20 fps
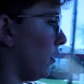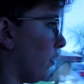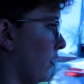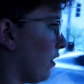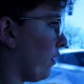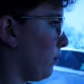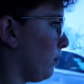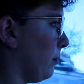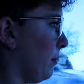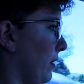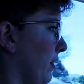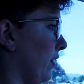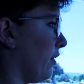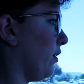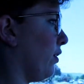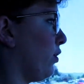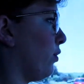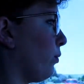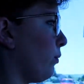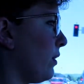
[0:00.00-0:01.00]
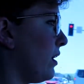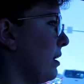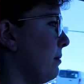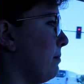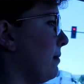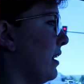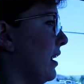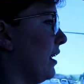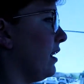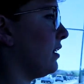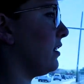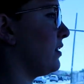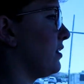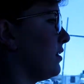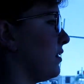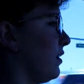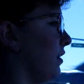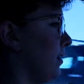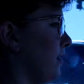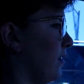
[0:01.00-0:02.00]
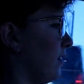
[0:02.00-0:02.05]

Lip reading: It says we'll be there in 3 minutes.